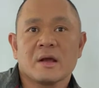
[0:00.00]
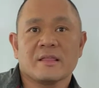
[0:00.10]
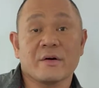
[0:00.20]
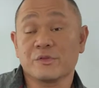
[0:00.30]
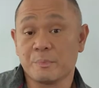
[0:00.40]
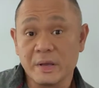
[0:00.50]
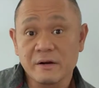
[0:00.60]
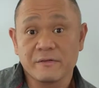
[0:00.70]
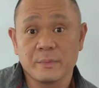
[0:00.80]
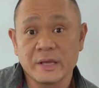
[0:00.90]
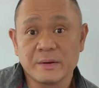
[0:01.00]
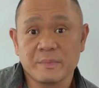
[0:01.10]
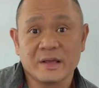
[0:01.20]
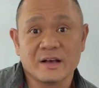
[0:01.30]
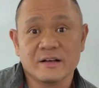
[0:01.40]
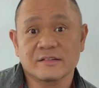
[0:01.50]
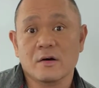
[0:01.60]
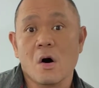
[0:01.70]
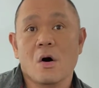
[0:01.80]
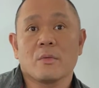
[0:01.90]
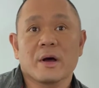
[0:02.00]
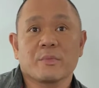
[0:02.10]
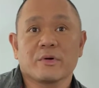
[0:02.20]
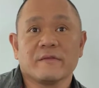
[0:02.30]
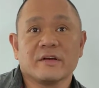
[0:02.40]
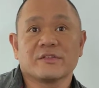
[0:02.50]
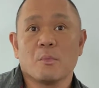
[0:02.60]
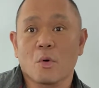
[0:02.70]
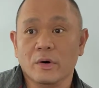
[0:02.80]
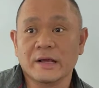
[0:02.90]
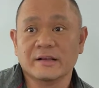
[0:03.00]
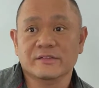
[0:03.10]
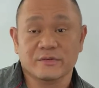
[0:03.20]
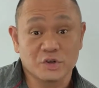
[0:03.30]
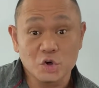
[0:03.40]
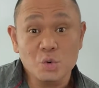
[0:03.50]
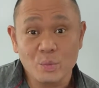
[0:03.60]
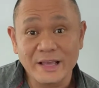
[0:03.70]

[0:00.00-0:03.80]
And that was big for me because all my previous mornings for 2